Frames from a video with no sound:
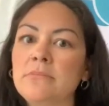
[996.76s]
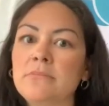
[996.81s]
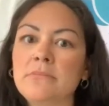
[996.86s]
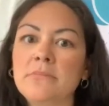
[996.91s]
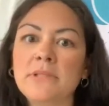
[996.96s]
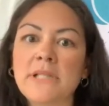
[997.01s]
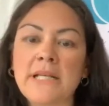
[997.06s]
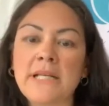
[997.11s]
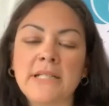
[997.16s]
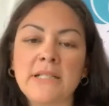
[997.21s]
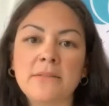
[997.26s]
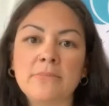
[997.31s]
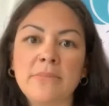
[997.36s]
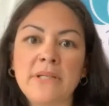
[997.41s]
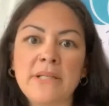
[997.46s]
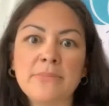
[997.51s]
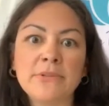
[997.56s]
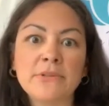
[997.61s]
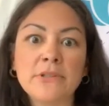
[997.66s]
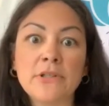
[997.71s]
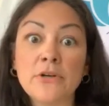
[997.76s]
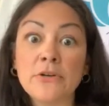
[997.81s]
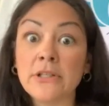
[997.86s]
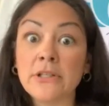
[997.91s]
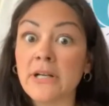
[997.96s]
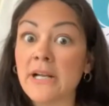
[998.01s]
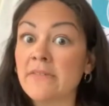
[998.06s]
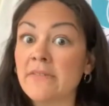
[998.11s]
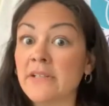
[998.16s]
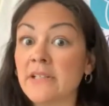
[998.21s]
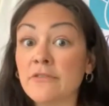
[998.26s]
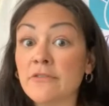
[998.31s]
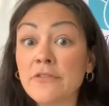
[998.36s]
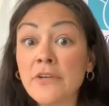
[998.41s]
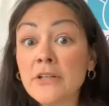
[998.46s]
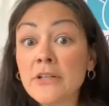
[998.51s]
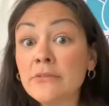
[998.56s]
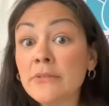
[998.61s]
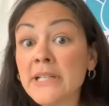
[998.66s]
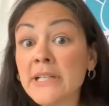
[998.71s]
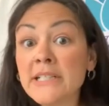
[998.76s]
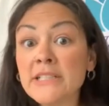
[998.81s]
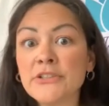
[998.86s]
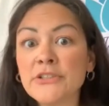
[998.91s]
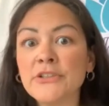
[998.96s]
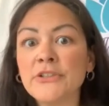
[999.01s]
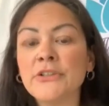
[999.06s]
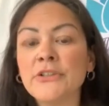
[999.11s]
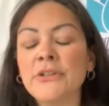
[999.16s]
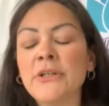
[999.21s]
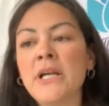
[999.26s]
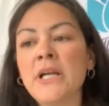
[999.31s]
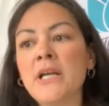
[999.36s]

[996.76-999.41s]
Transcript: letting people know they're having a fundraiser,